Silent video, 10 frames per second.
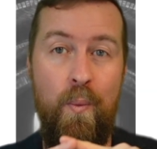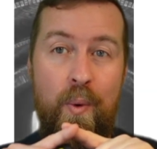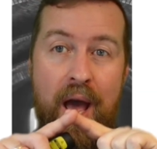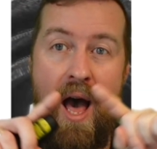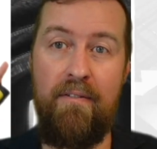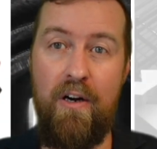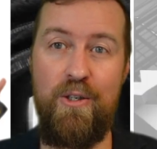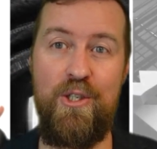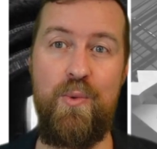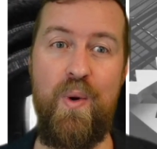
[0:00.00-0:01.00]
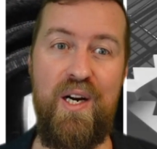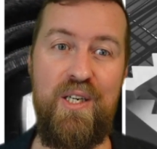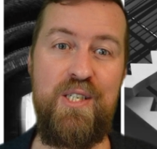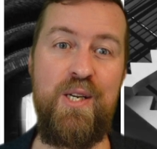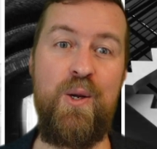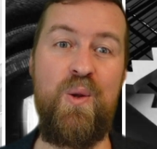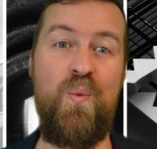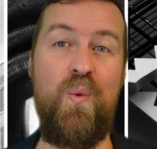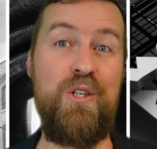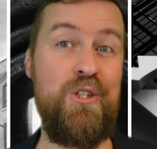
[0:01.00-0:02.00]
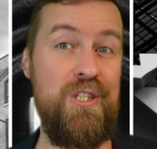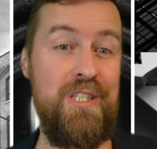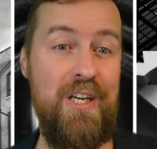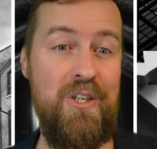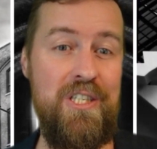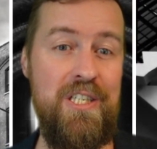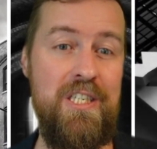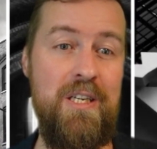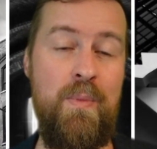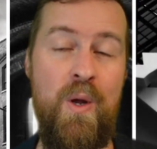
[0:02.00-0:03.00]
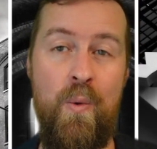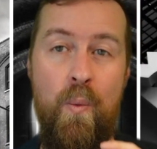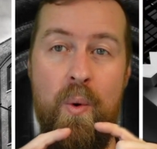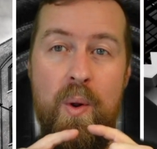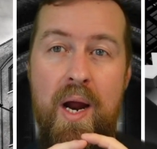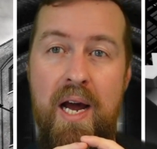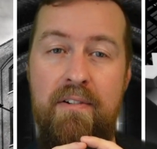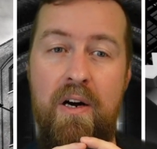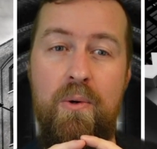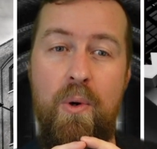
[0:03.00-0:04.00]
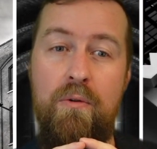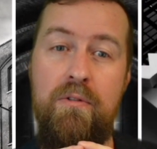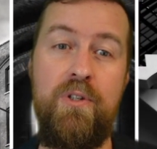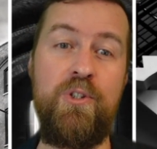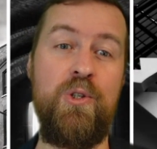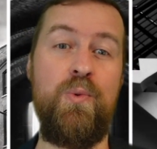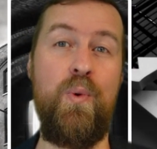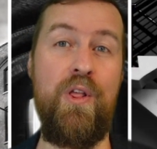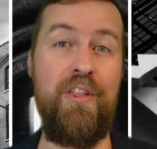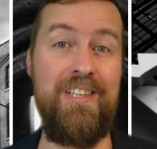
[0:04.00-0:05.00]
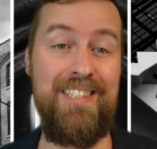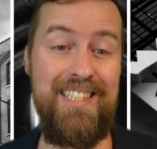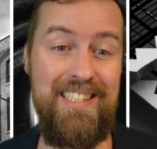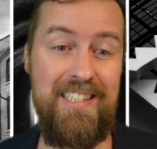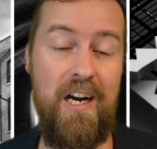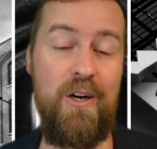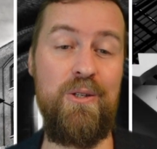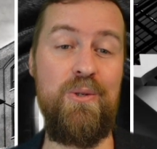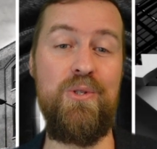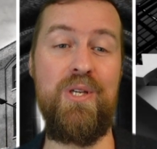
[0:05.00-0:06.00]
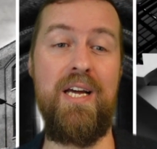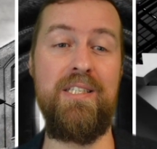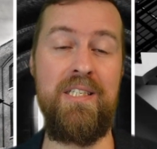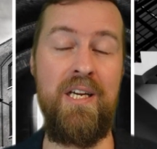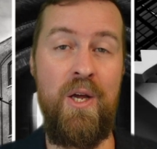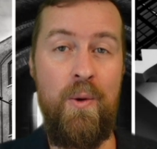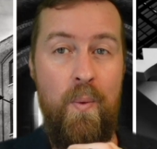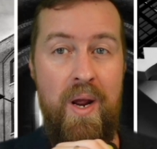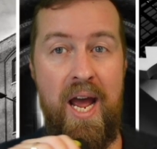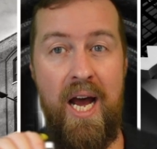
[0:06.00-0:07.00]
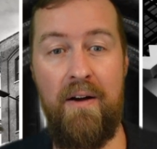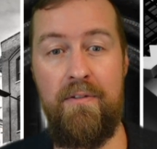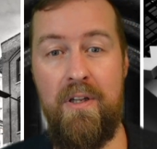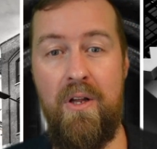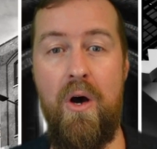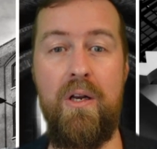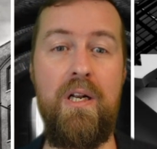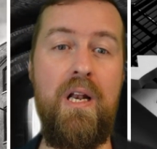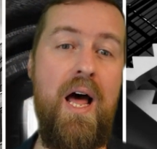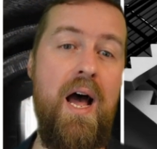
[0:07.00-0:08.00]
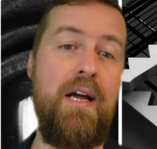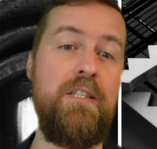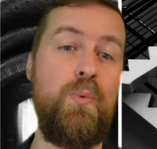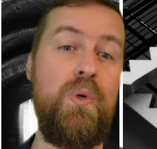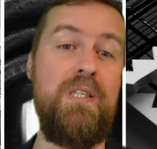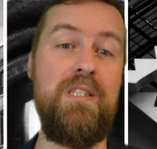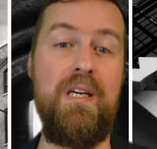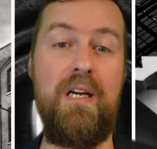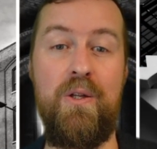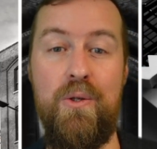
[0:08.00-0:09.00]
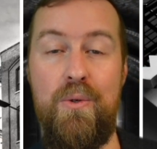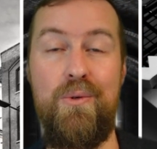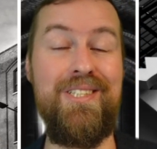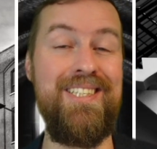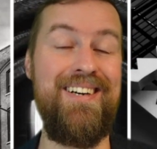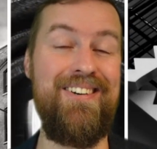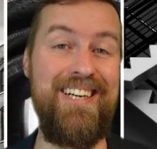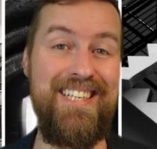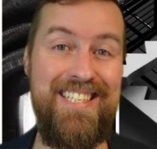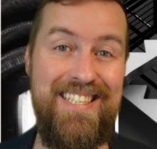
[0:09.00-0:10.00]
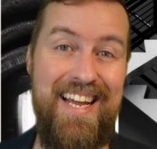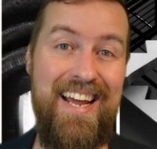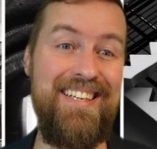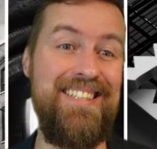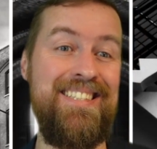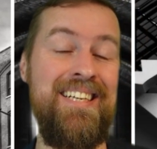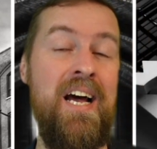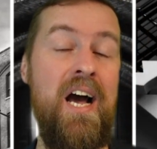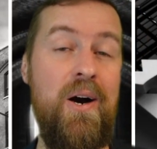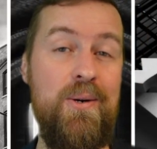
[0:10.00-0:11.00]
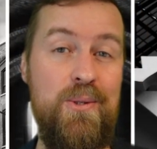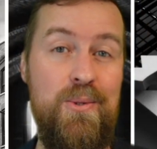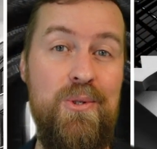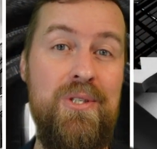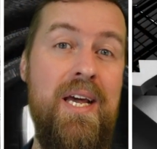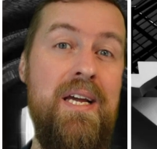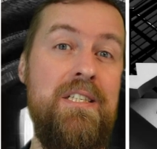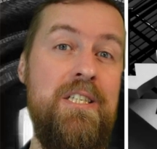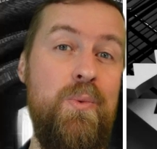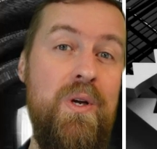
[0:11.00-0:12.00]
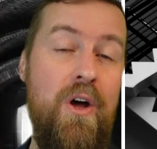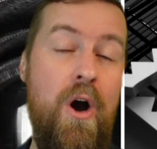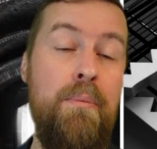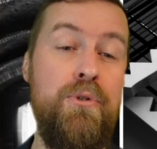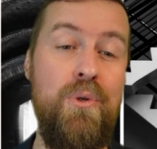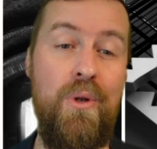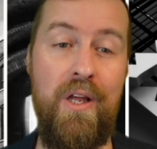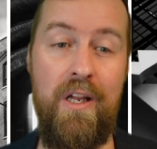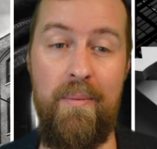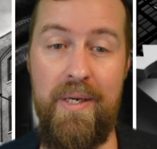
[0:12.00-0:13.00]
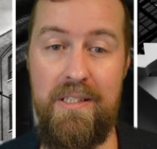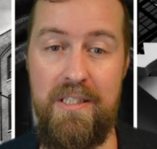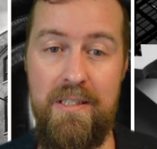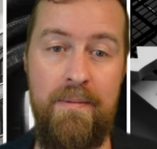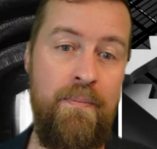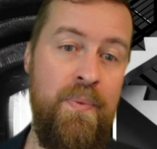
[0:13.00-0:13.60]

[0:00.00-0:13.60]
we have our squares, which is our system. We have our ovals, which is our use case. We have the dotted lines, which includes or extends our use cases with optional elements.